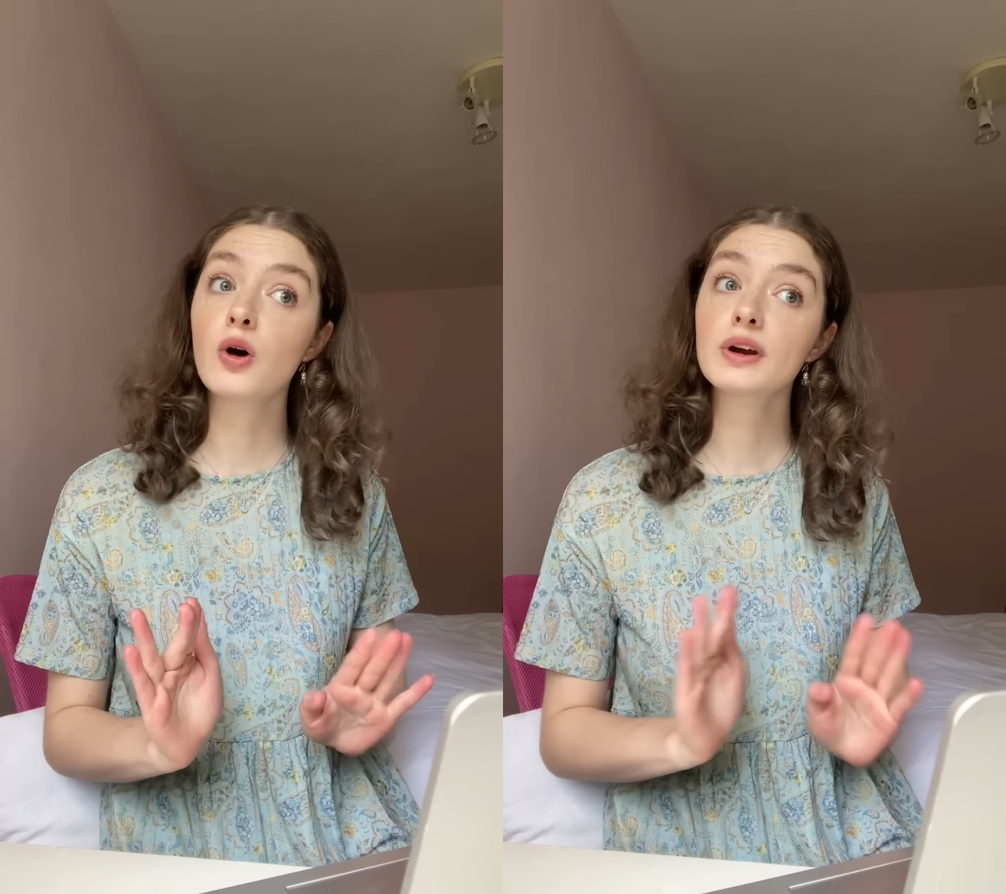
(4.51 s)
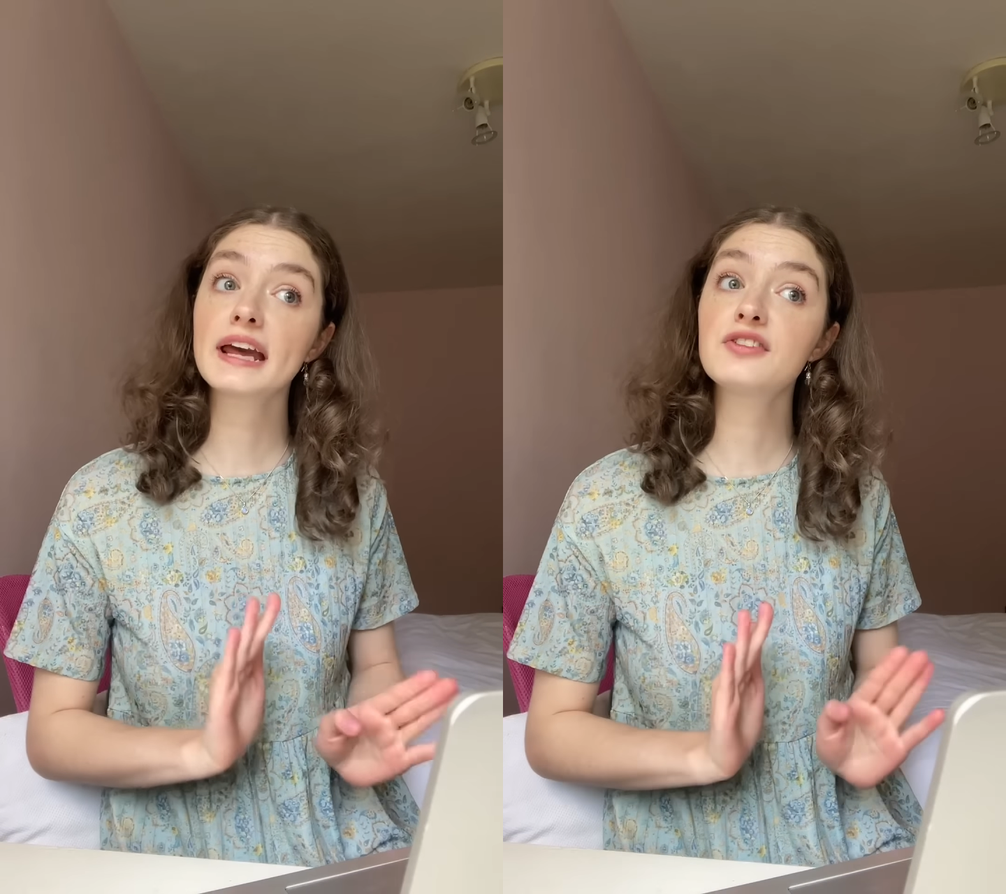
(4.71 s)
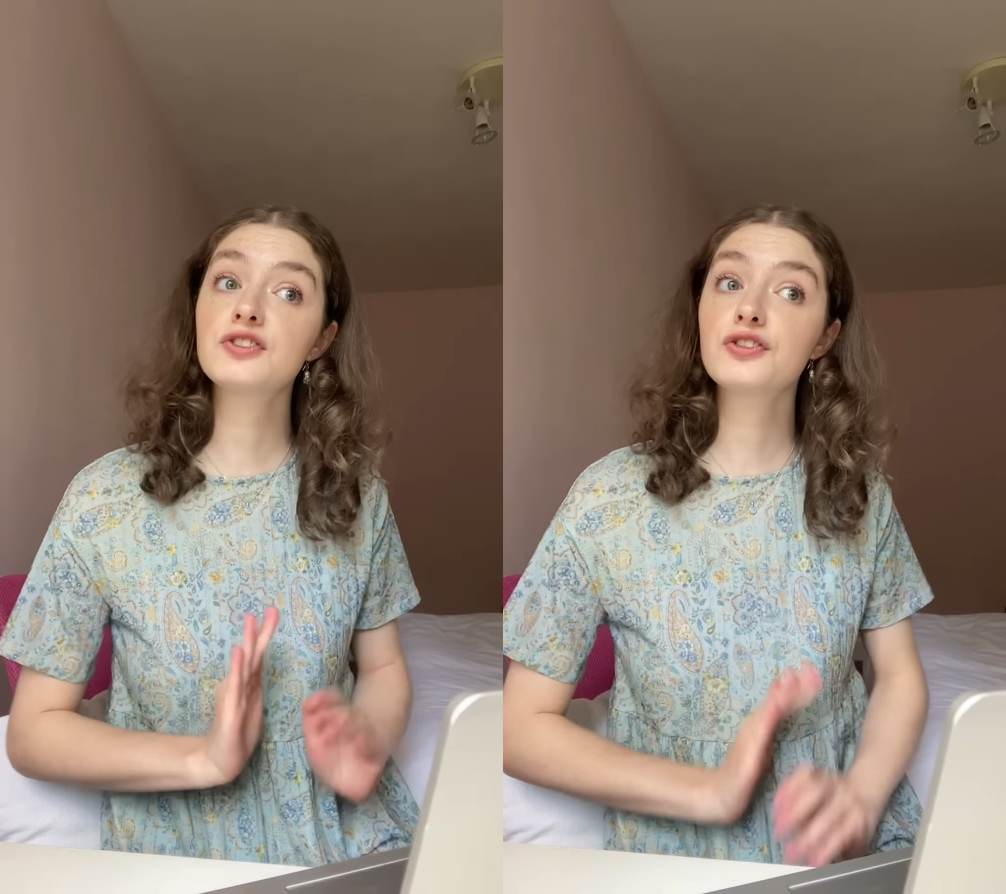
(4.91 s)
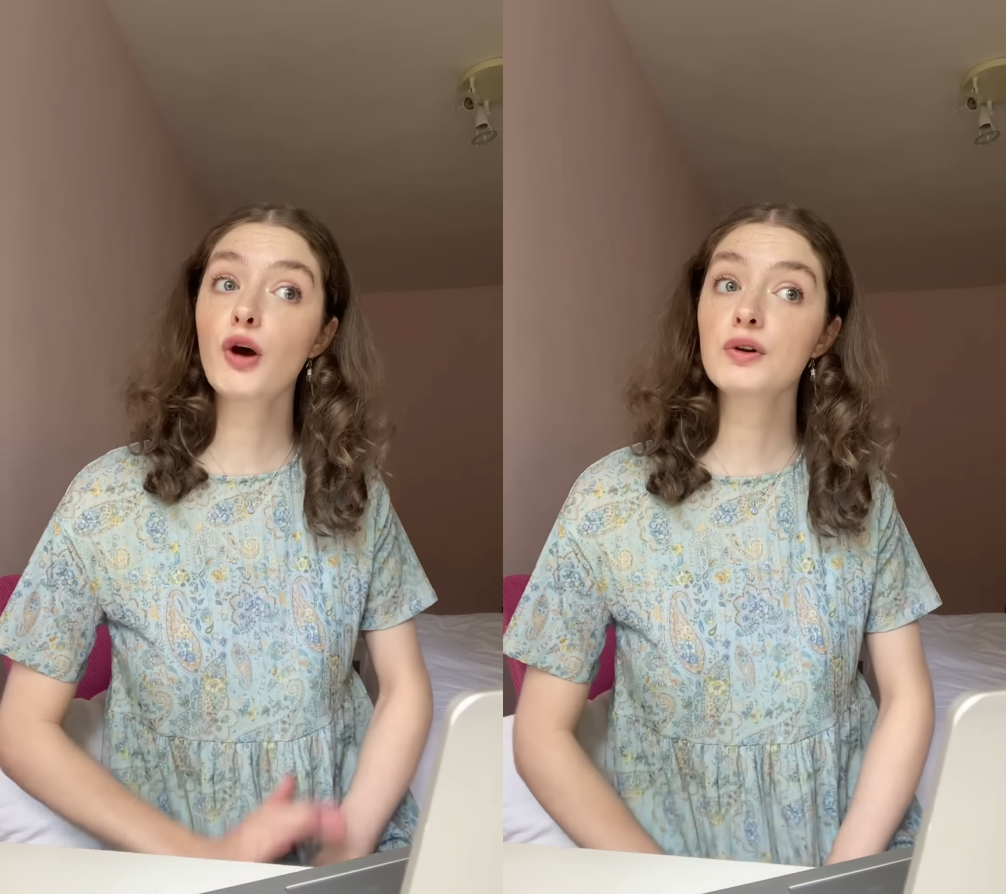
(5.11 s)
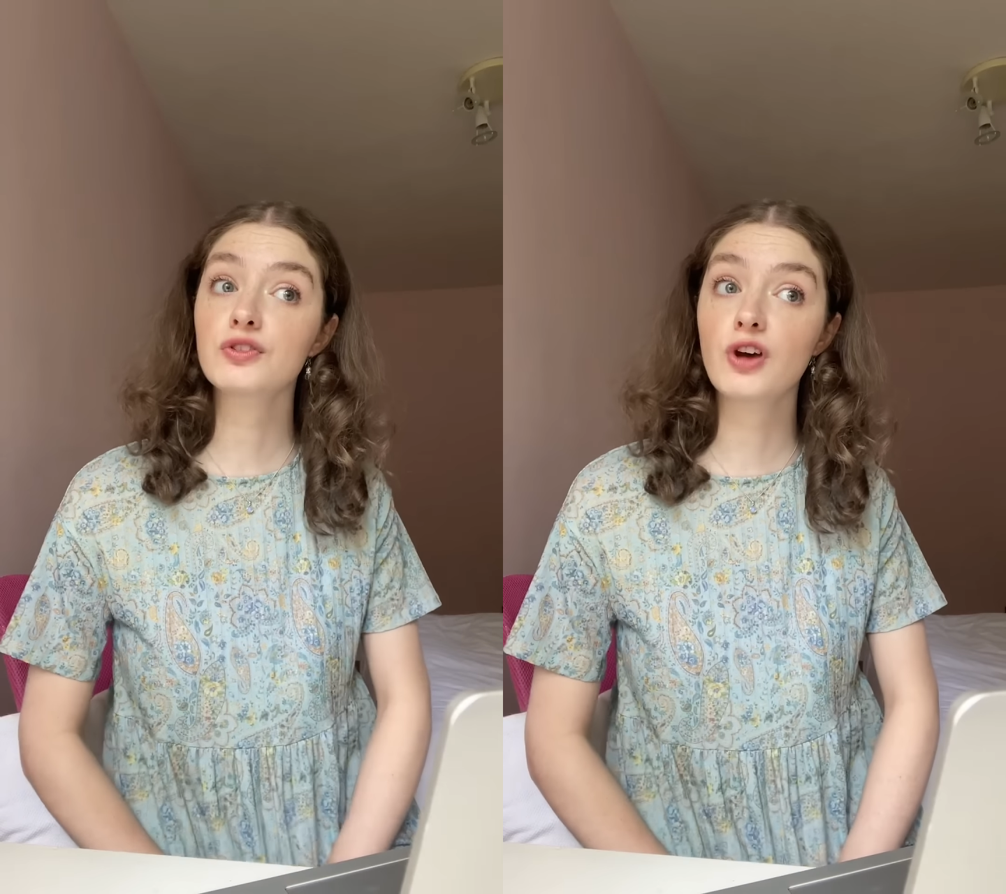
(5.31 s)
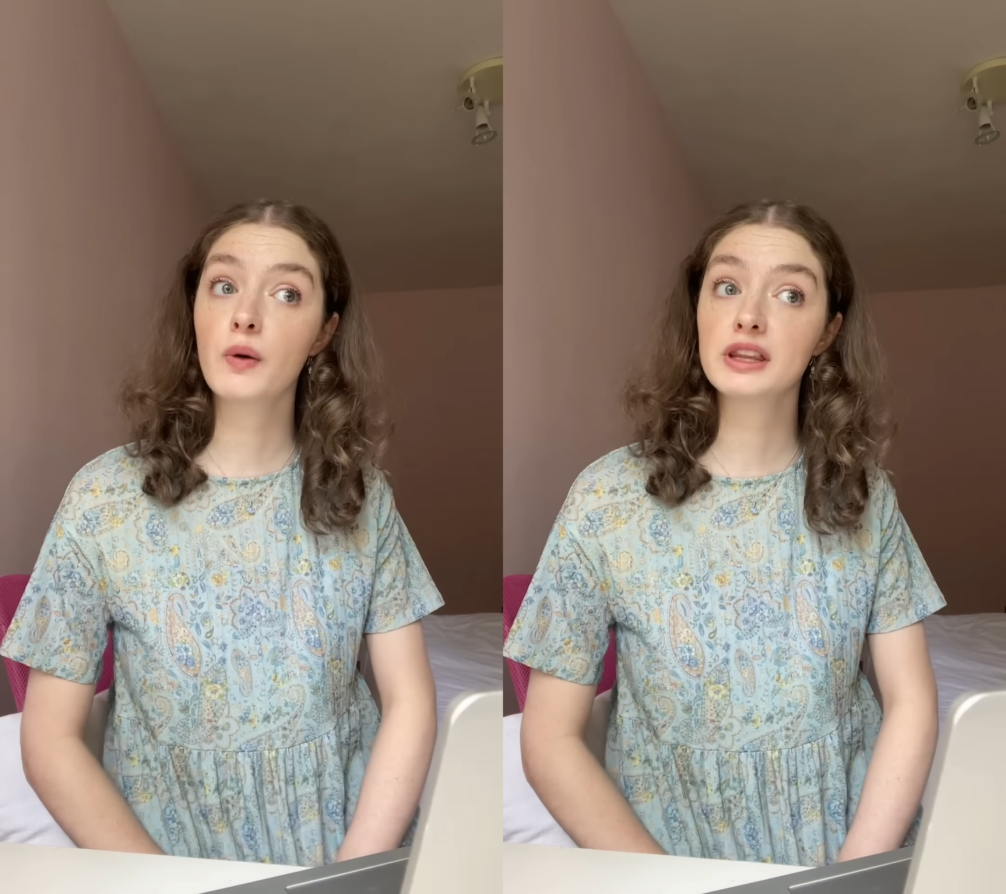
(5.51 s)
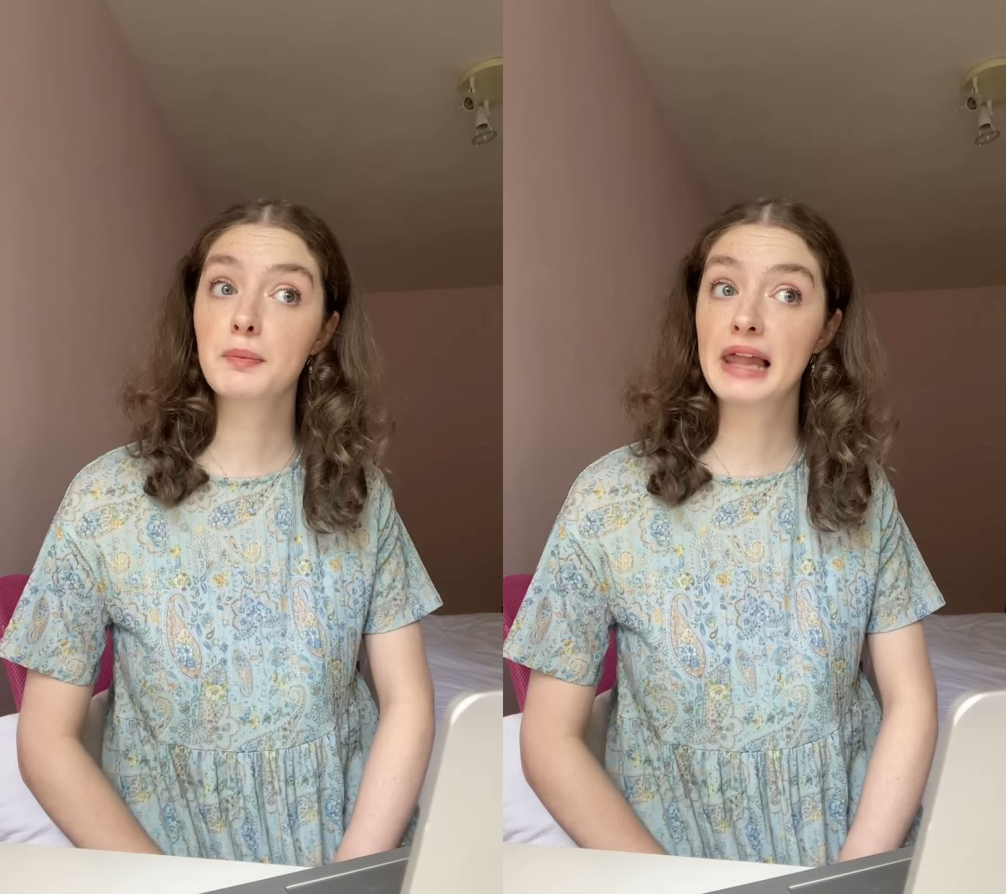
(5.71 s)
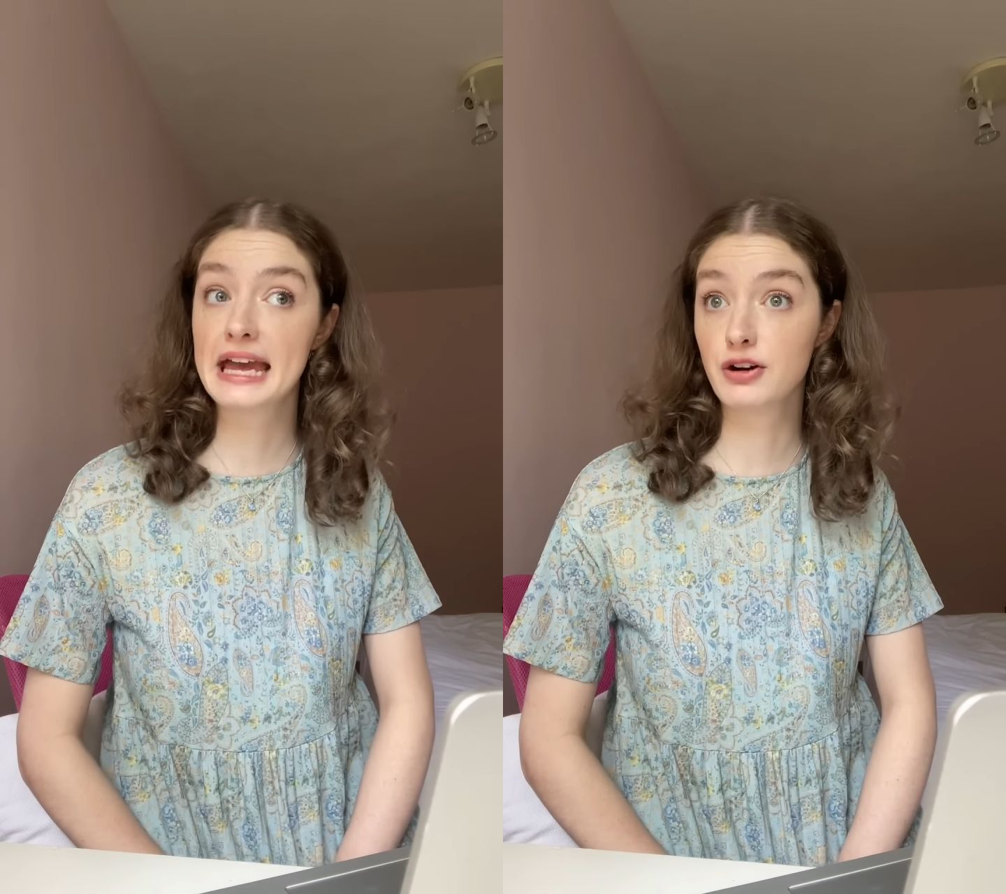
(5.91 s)
kissed so-and-so in the
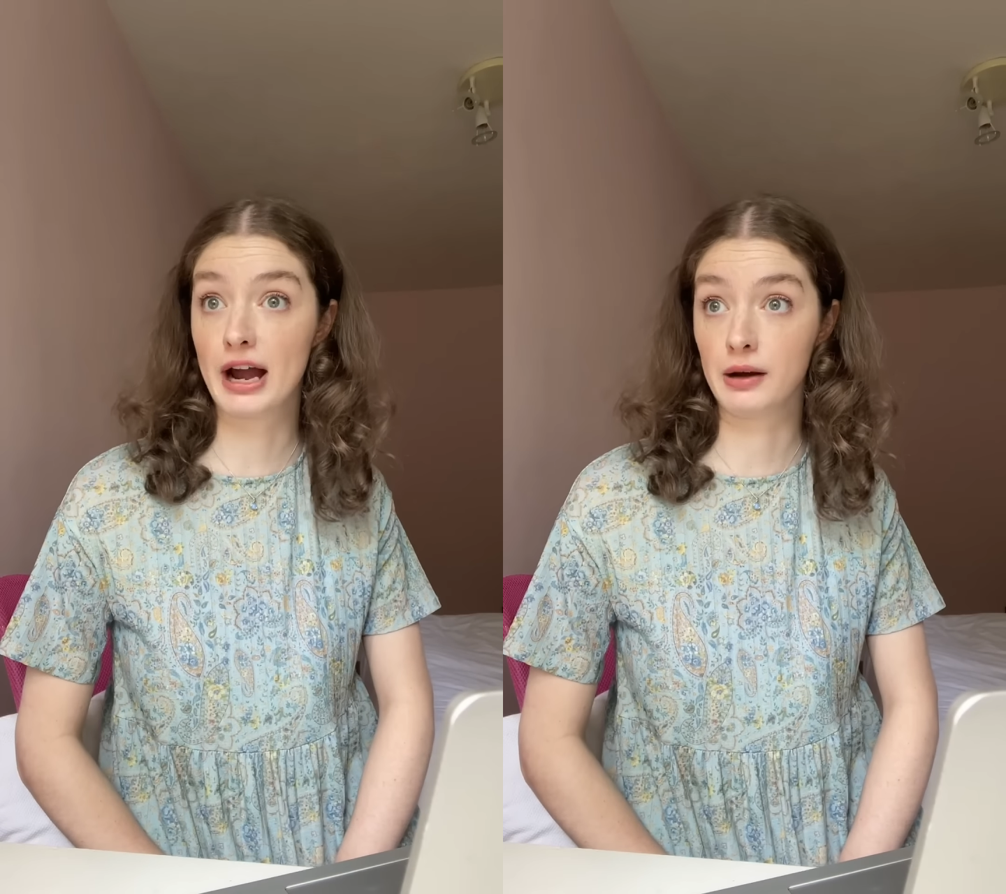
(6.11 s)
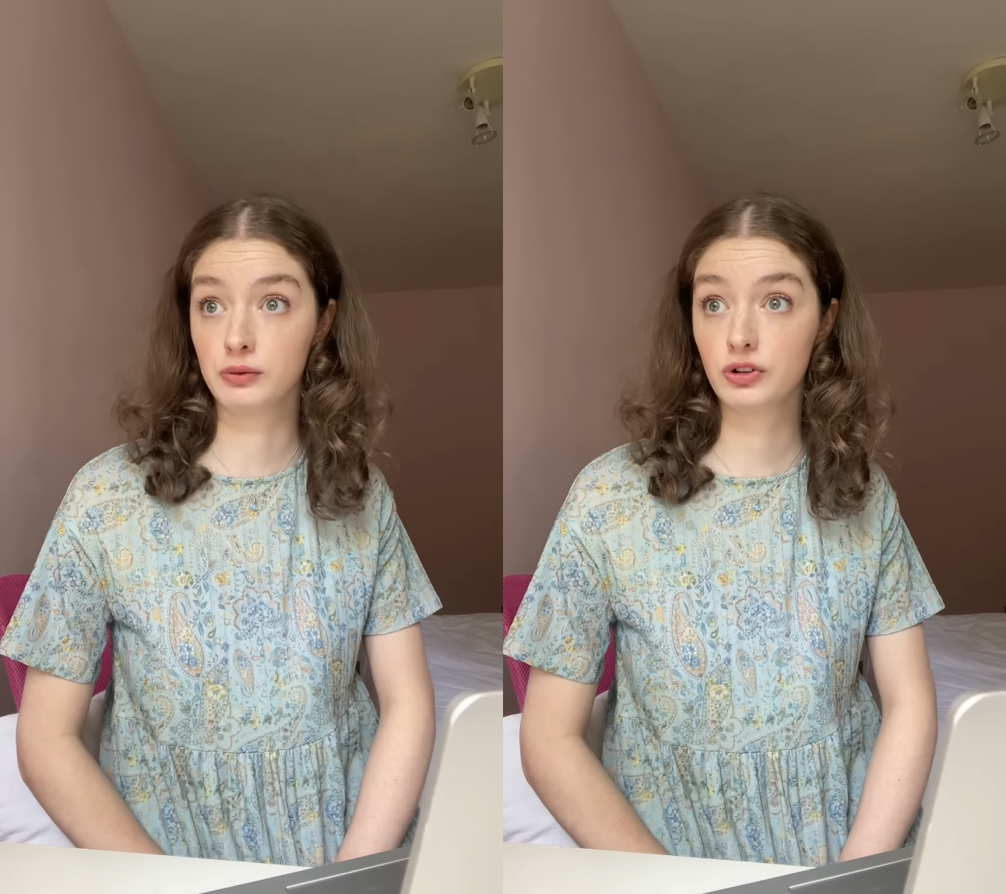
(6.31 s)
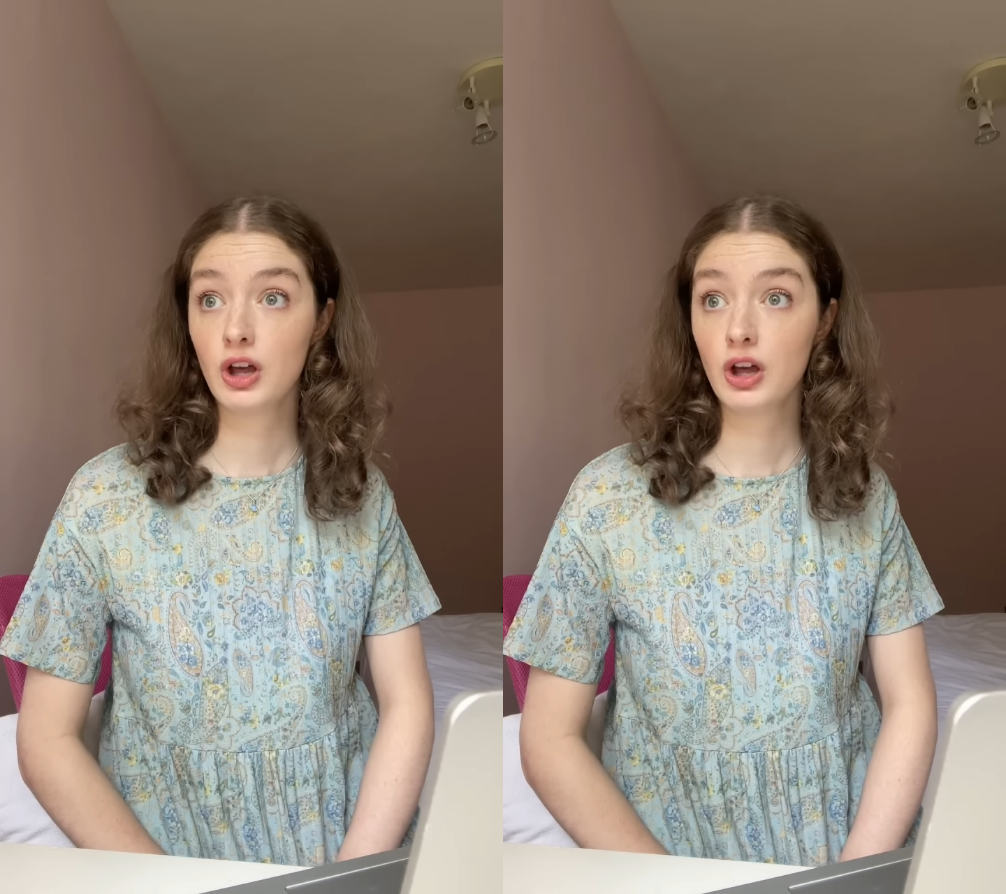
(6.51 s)
playground,